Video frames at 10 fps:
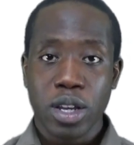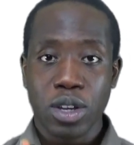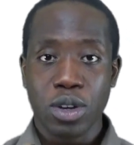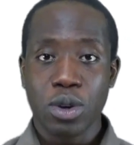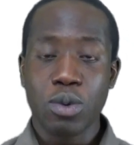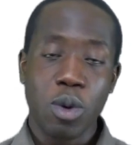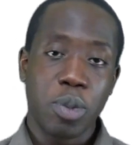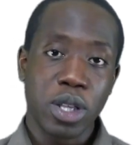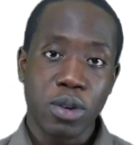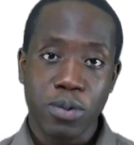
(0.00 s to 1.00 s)
you will
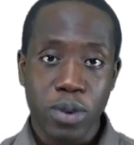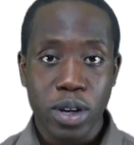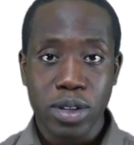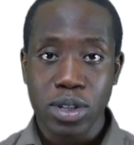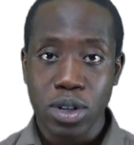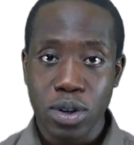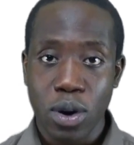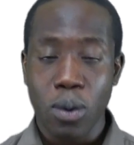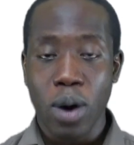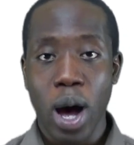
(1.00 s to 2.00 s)
be the first to
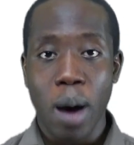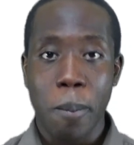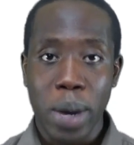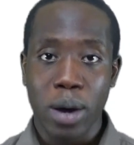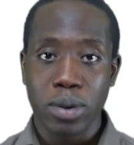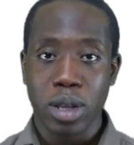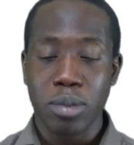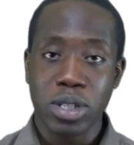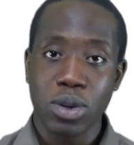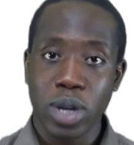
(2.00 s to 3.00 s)
know about
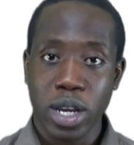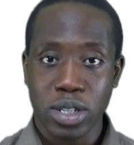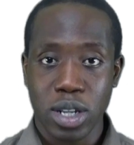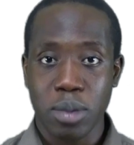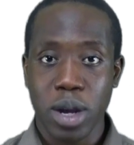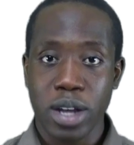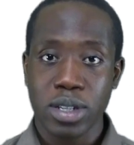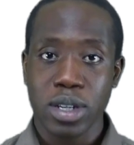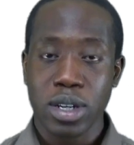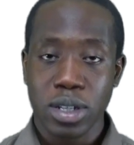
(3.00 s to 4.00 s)
them. Until next time,
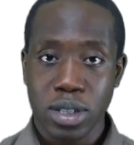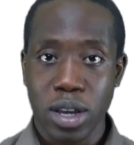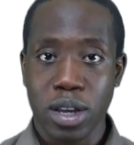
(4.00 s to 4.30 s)
guys, take